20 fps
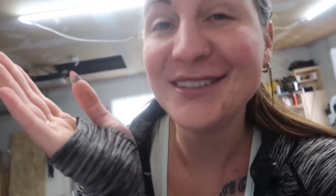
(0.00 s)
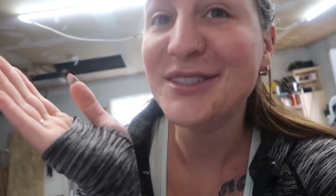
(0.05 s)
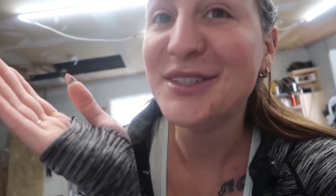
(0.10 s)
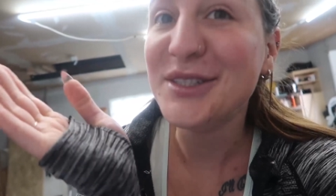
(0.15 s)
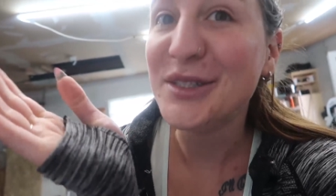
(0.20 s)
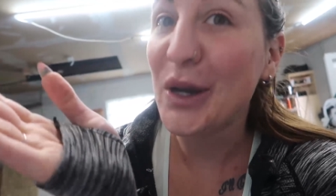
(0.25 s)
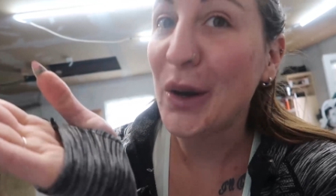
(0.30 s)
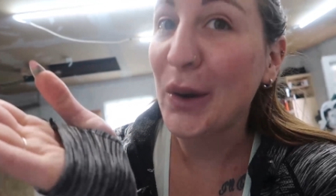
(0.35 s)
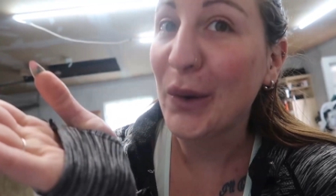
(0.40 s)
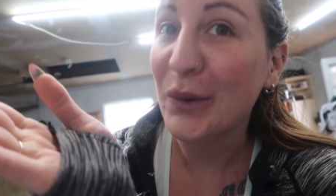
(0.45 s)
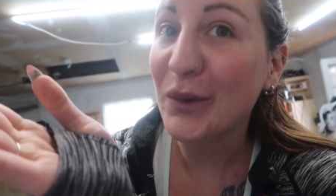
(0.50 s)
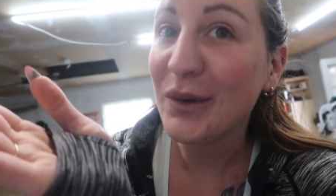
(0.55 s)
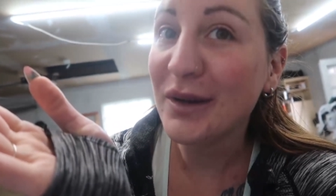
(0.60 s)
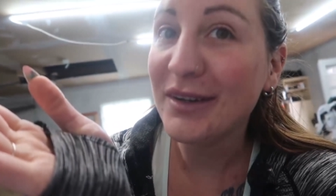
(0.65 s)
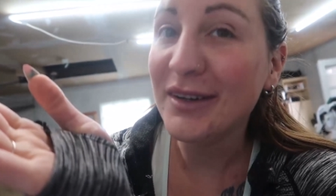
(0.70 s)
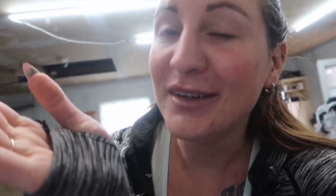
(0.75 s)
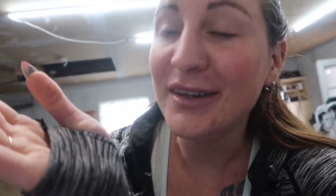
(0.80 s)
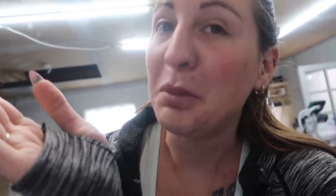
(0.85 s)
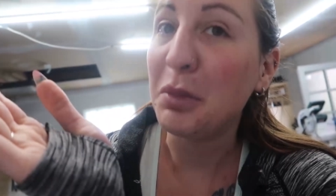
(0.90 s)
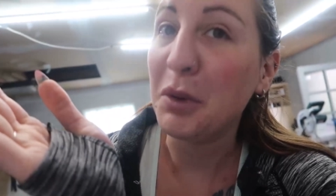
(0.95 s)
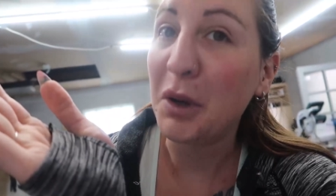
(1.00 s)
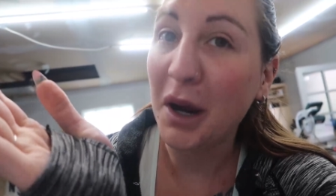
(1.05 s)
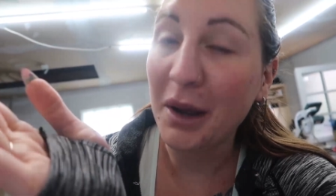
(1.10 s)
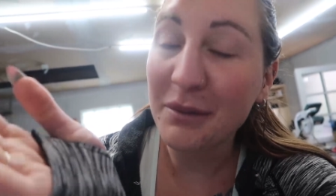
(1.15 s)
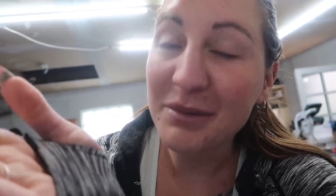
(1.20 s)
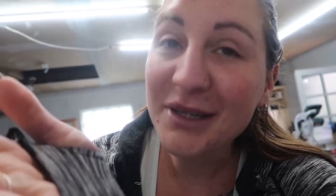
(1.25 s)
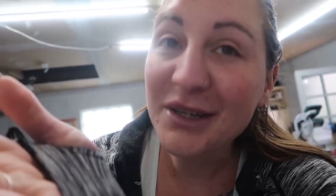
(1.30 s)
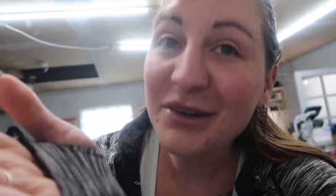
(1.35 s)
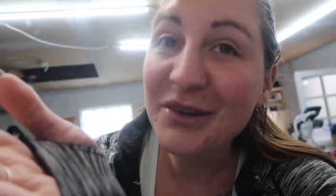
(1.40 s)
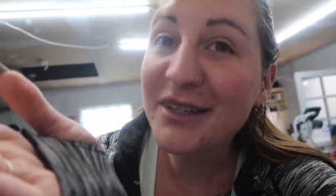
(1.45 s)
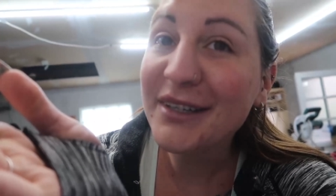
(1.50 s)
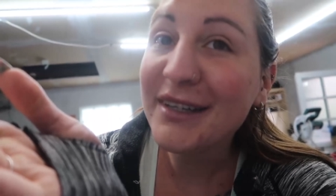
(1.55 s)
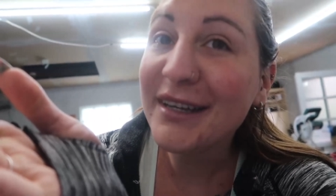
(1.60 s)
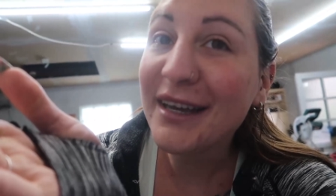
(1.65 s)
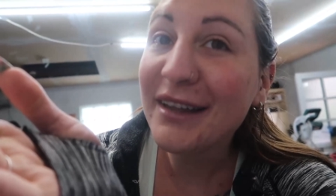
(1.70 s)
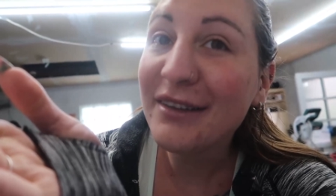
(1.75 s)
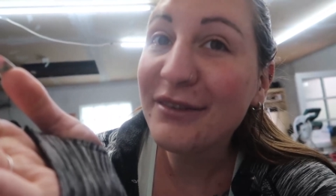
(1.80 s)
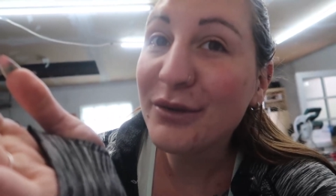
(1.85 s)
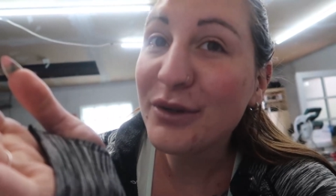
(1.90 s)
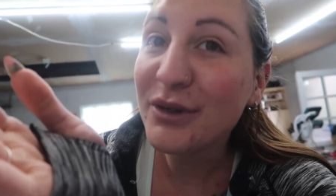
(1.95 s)
So probably going to
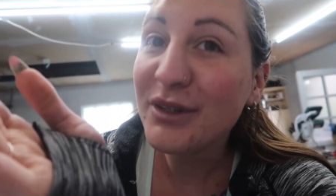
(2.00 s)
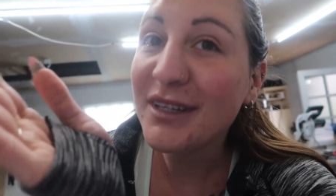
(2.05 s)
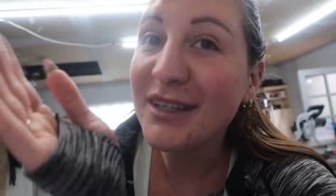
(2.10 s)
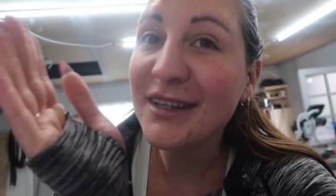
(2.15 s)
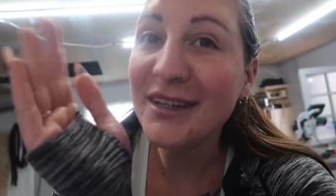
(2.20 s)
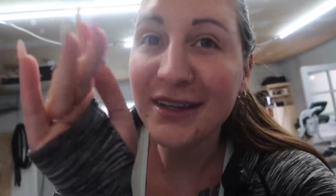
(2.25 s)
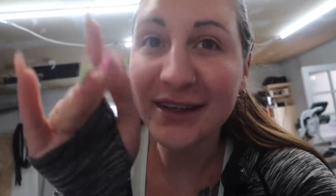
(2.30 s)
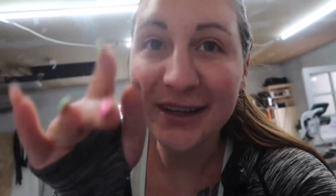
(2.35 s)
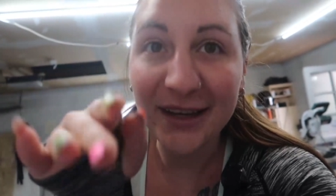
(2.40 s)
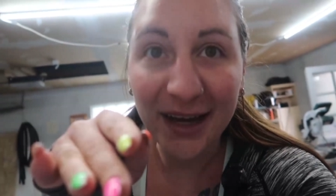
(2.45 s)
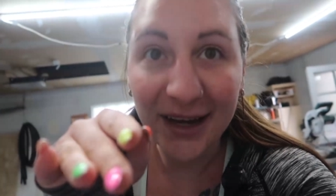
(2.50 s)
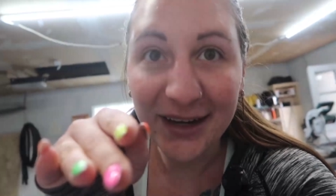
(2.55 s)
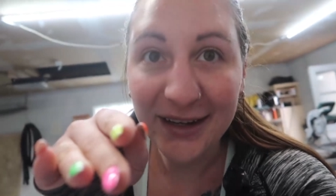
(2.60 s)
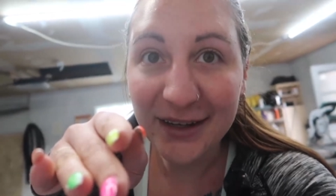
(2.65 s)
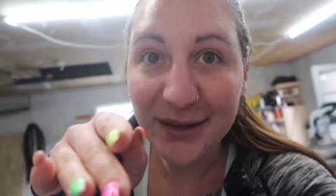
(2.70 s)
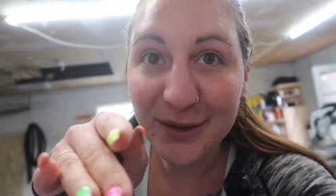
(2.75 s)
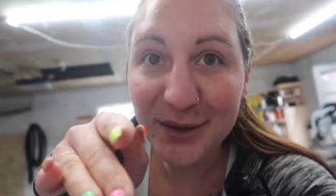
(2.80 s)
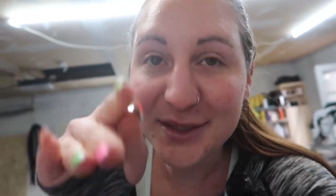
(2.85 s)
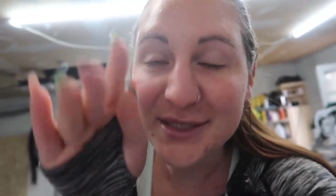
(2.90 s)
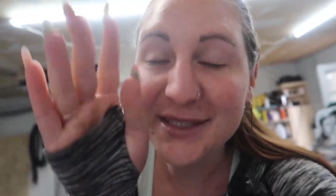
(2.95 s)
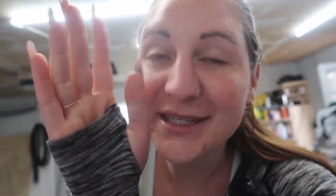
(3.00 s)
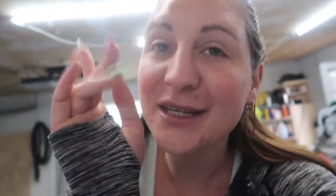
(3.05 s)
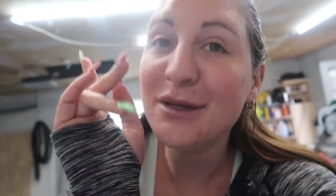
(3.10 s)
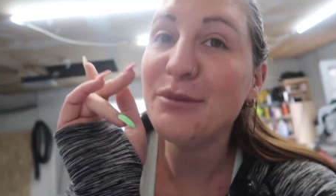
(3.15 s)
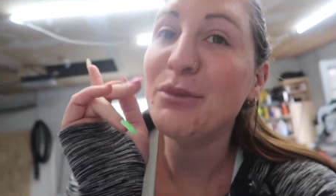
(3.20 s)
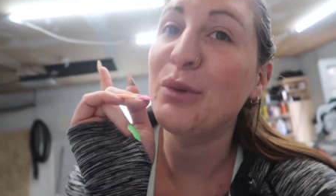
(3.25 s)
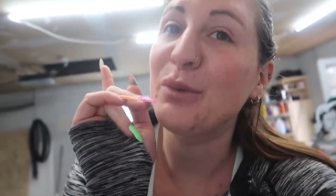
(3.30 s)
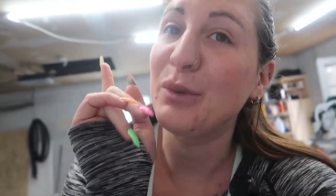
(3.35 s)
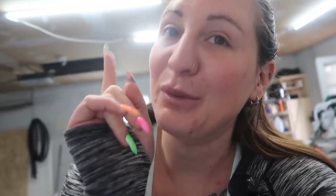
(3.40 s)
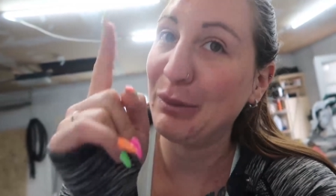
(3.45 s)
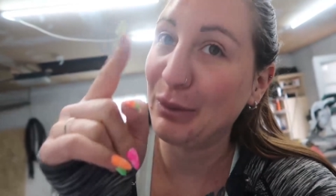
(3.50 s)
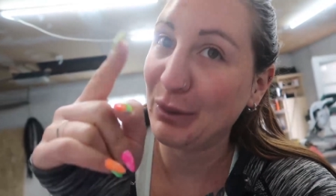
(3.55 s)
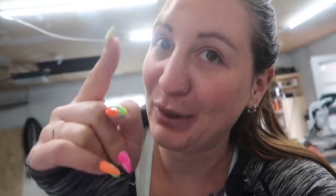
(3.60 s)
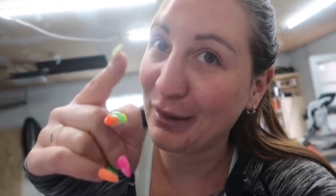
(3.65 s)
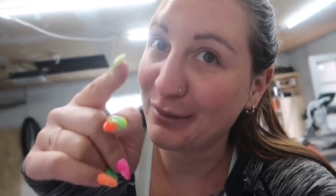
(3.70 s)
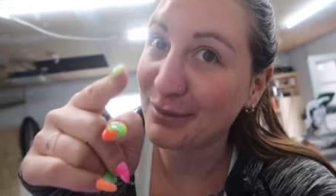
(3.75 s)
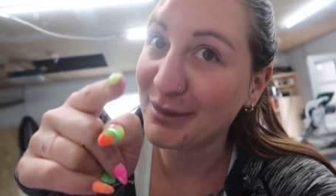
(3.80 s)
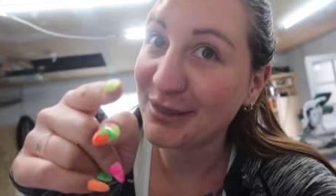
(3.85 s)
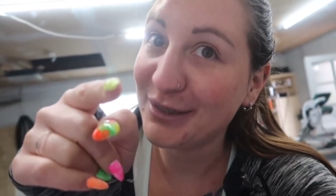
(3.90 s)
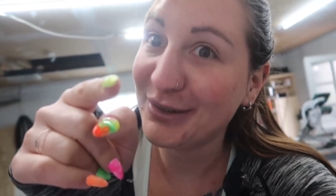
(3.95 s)
California, not guaranteed, but we're
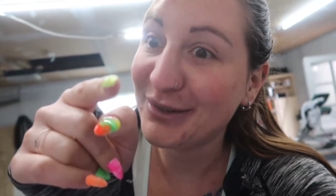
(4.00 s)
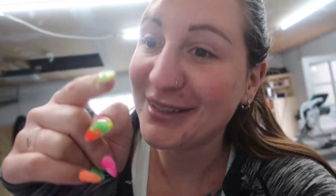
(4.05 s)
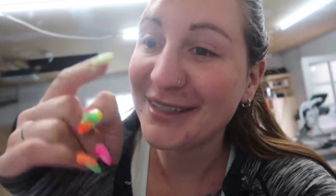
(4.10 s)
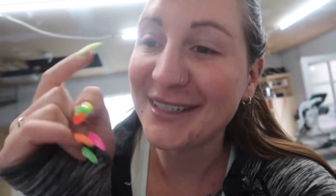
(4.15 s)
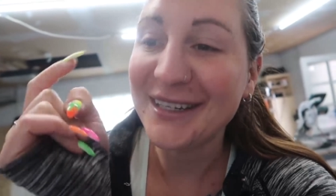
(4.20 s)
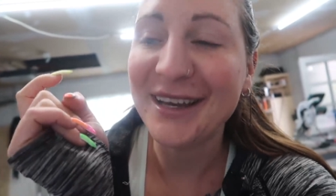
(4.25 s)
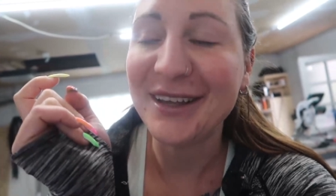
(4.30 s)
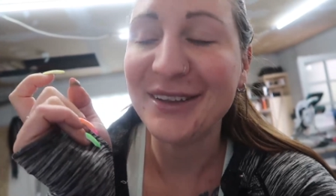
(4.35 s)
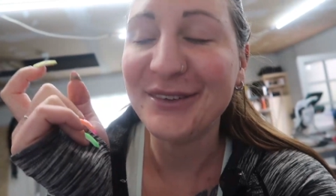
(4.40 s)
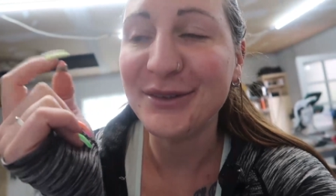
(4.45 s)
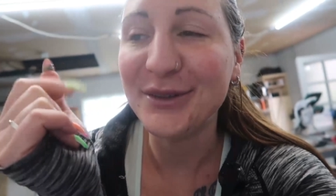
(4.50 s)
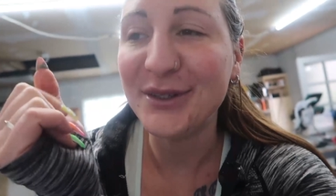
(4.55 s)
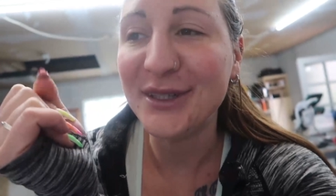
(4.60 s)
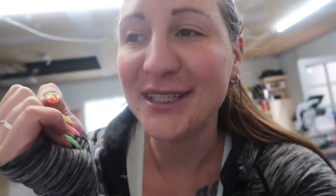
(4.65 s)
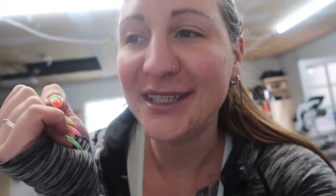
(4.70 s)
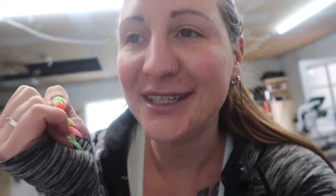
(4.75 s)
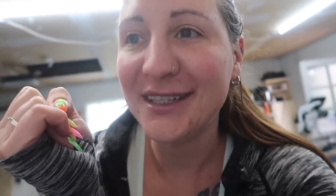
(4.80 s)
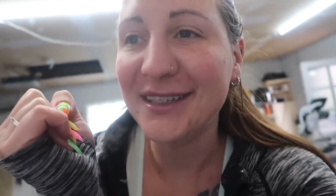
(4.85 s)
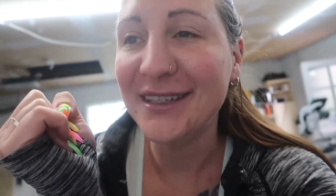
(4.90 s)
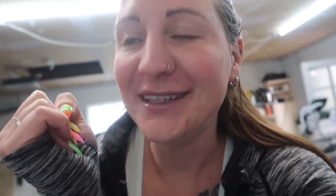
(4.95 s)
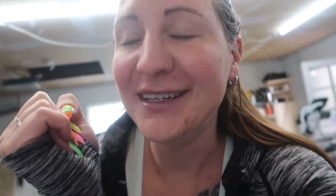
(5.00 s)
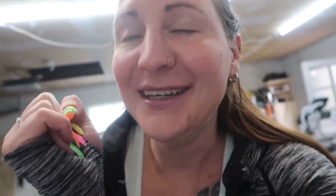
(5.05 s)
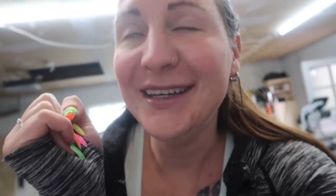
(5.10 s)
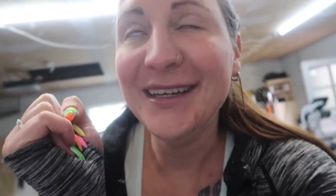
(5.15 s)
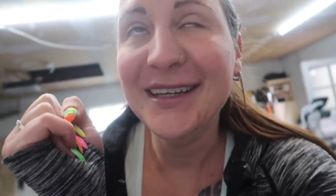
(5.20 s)
probably going to California.